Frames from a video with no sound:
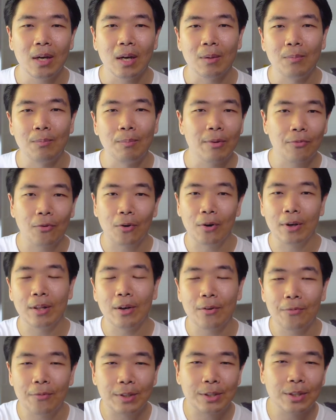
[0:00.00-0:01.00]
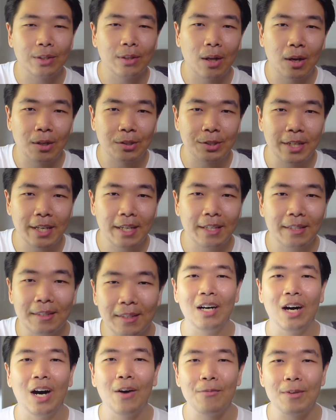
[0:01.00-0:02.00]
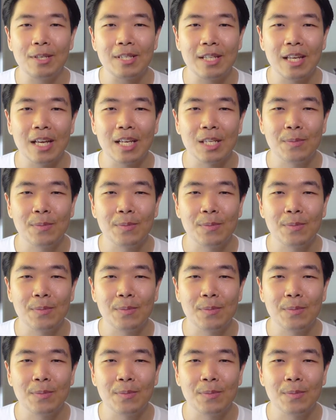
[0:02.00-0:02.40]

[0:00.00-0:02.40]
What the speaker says: before the official launch date. Obviously, as